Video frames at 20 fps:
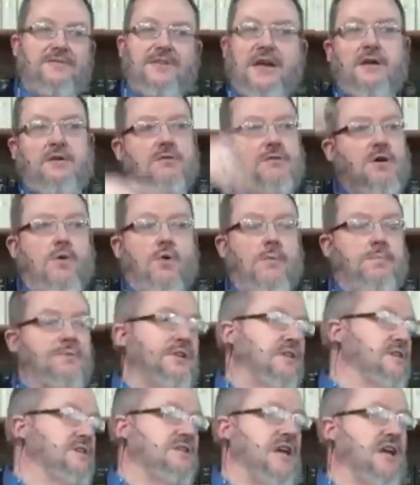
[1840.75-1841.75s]
They don't go up
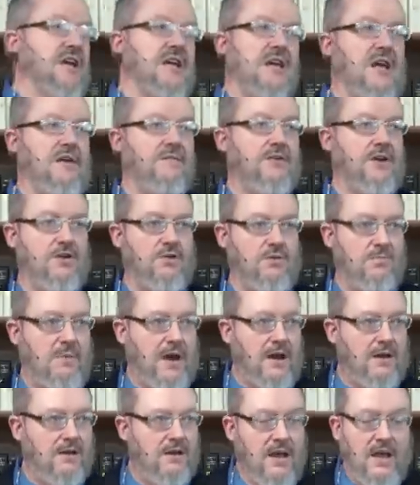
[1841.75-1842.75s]
into the second heaven and do
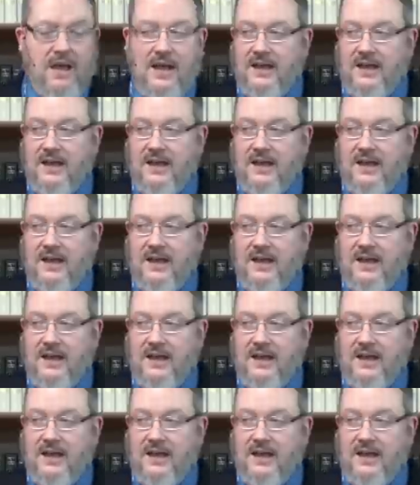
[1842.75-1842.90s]
battle.